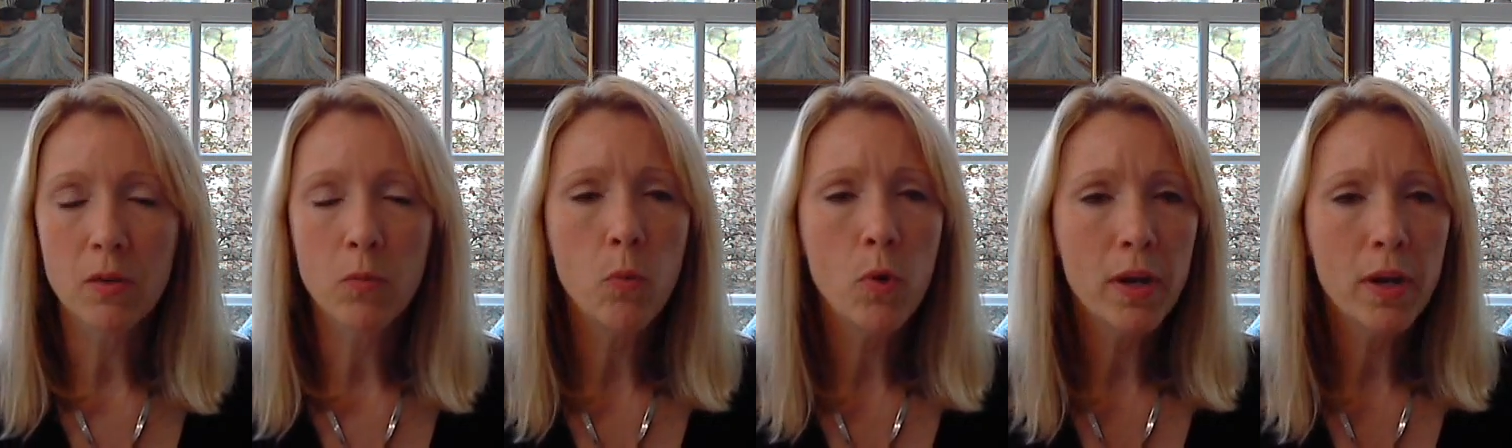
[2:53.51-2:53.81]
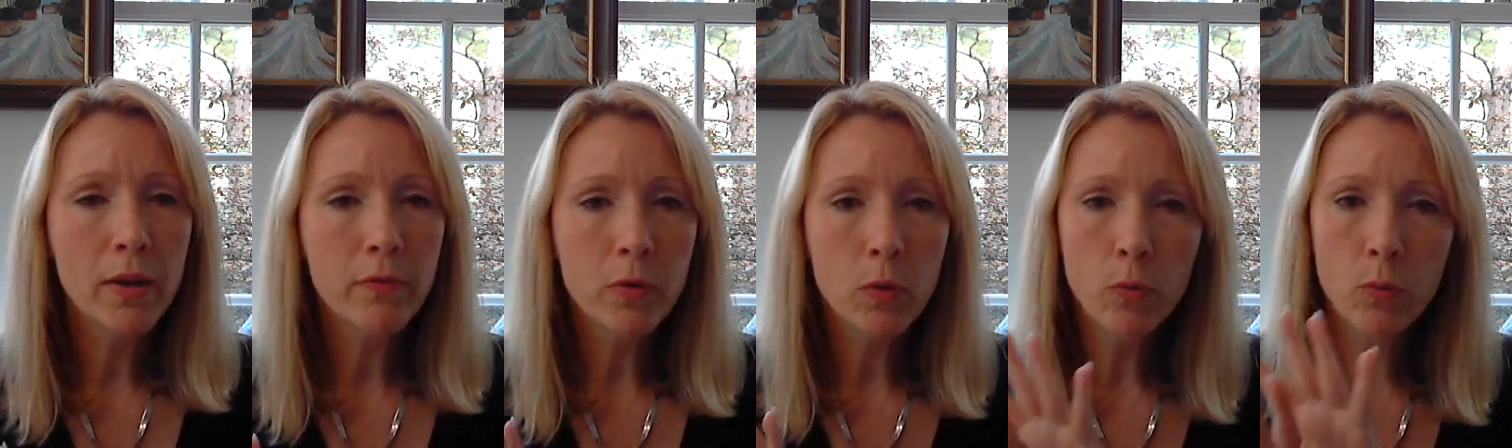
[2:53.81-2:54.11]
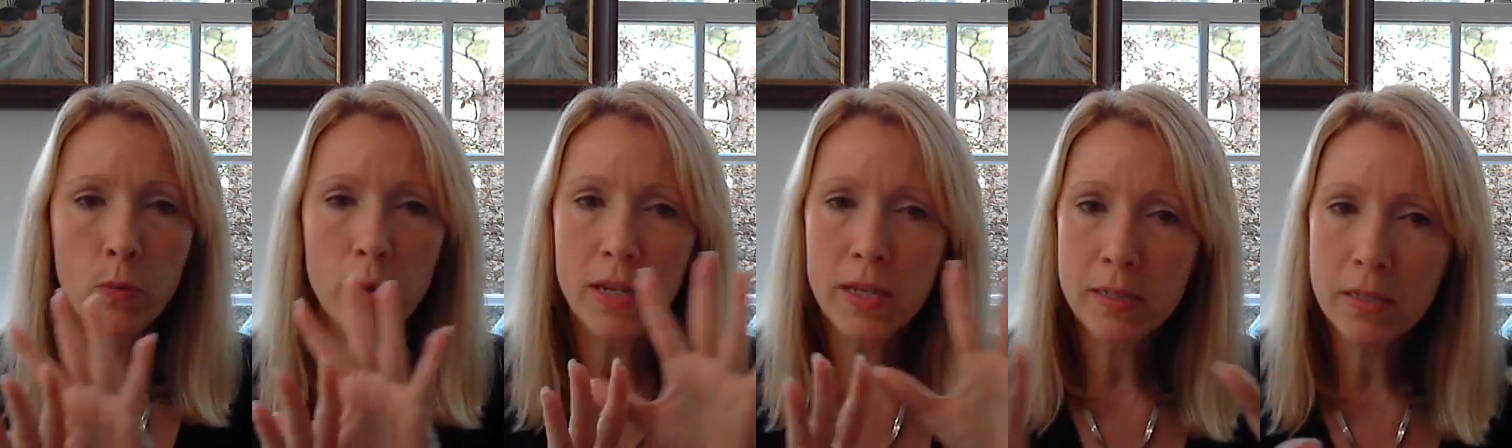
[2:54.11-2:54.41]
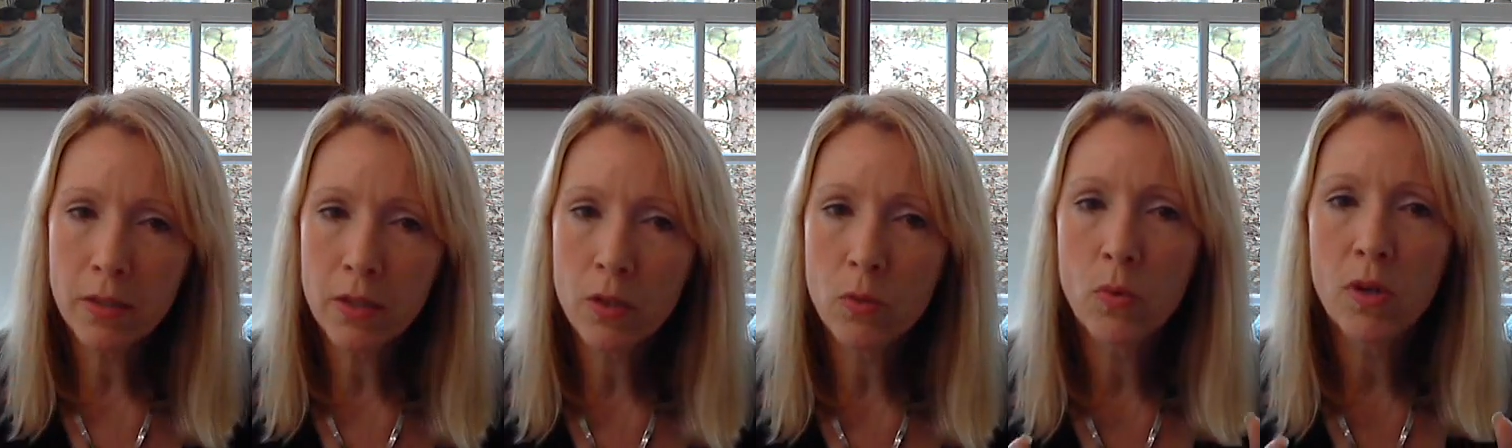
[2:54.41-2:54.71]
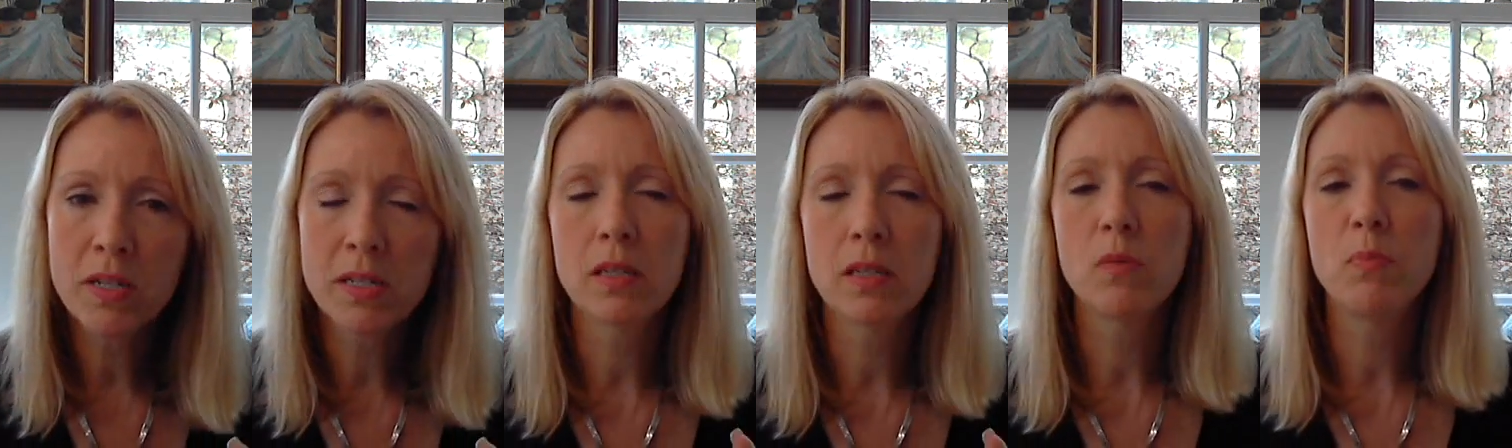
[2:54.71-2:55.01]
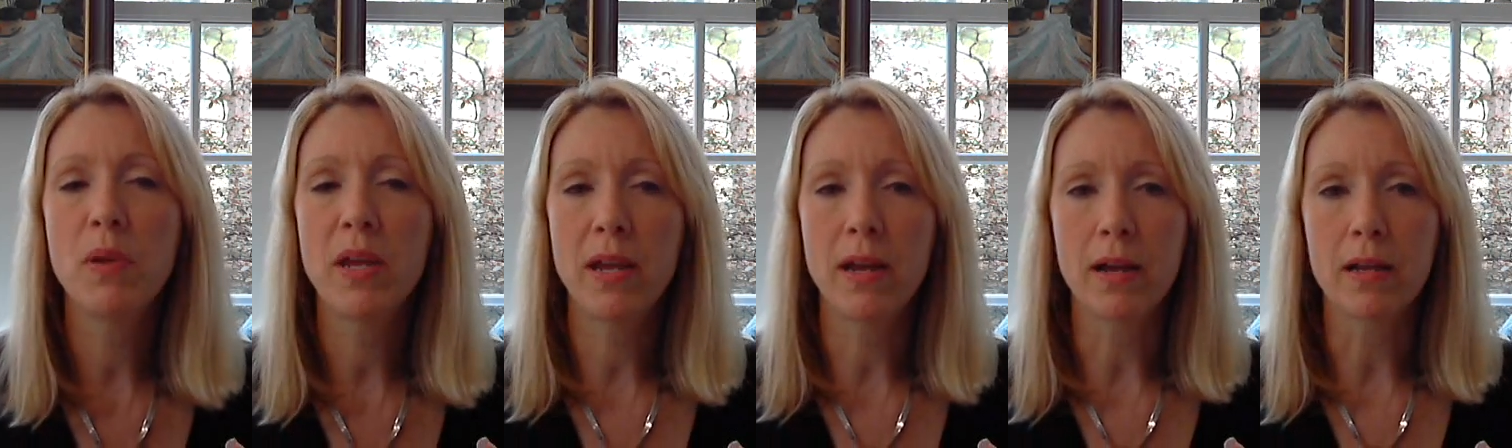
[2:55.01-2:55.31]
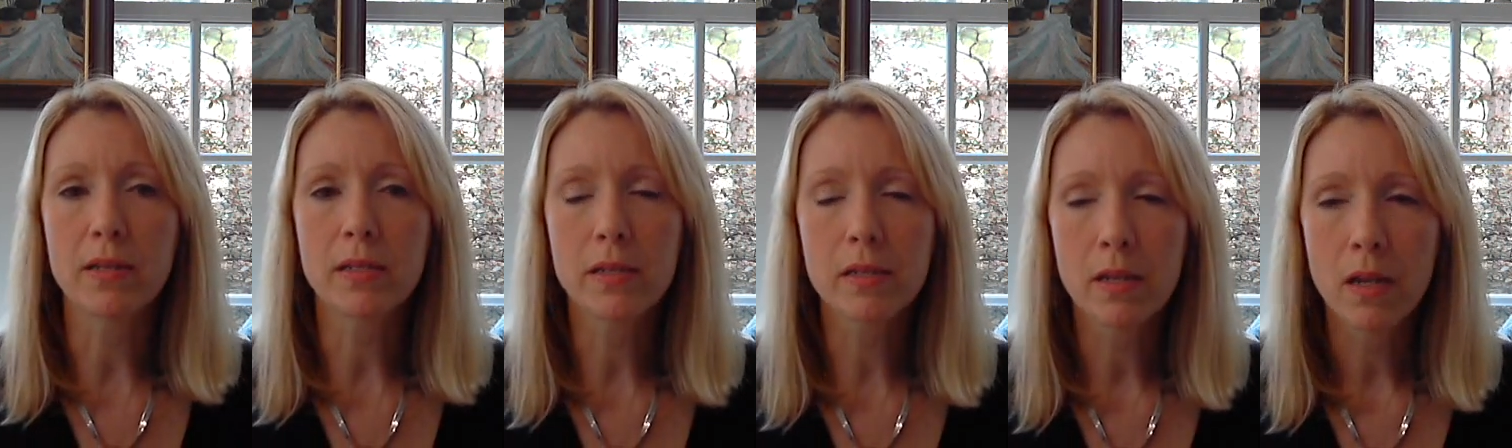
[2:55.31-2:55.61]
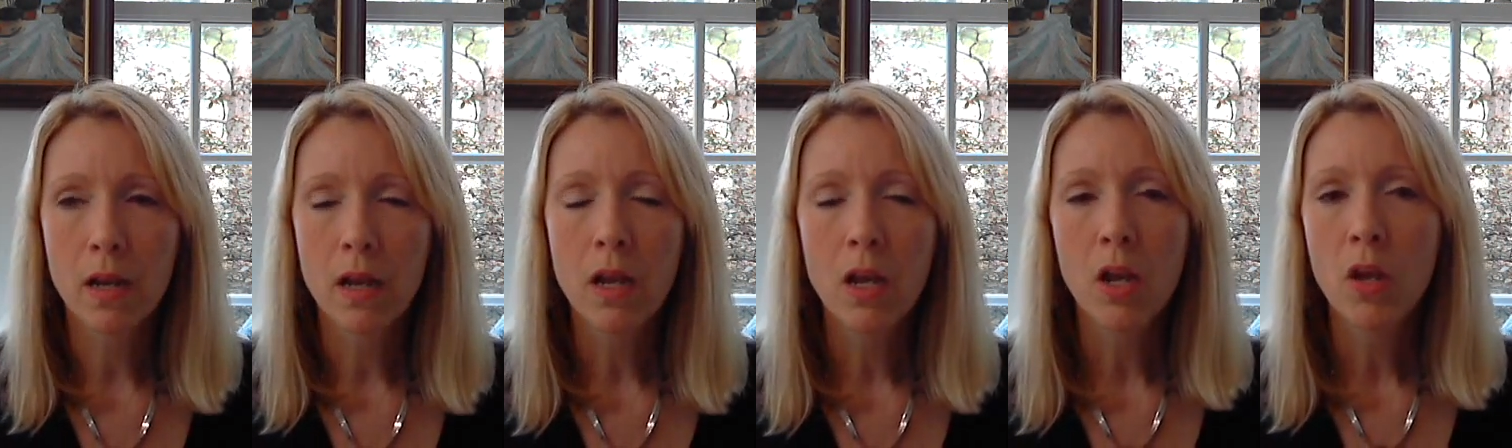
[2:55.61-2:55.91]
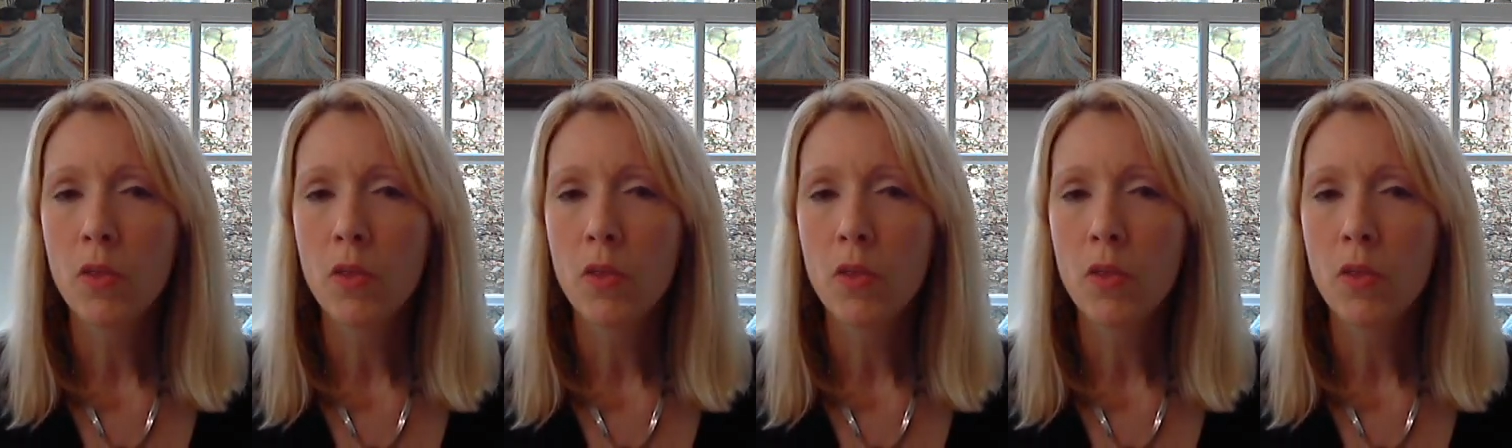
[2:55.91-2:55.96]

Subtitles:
and whatever reason there was in the past,